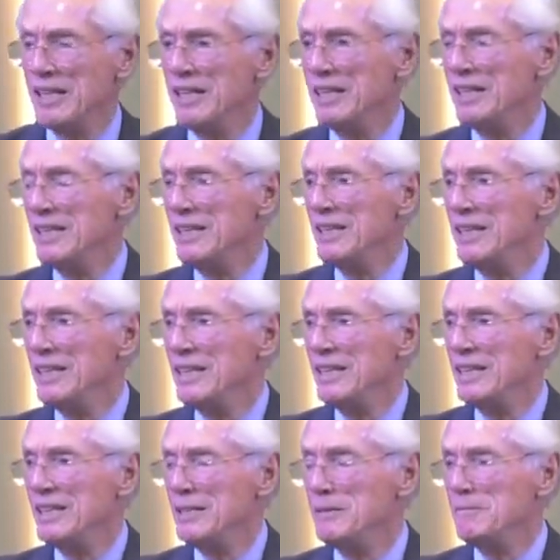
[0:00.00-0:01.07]

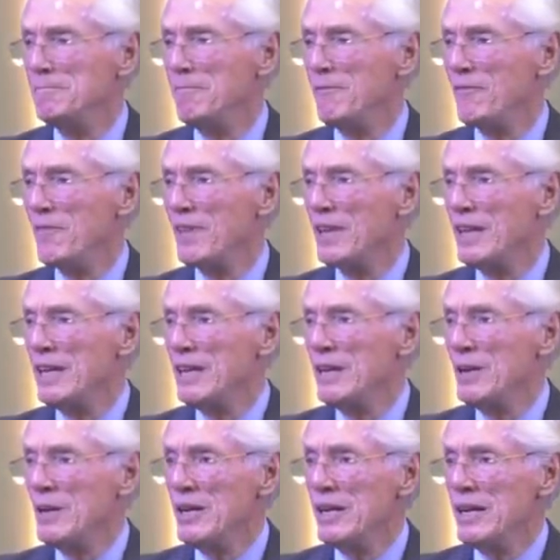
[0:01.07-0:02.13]

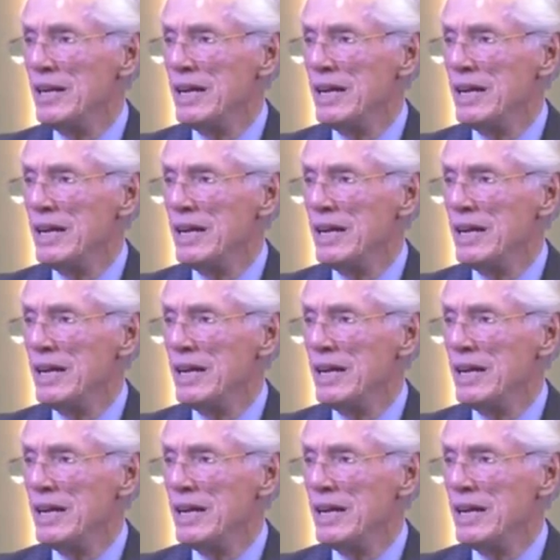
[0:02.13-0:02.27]
Nothing is said.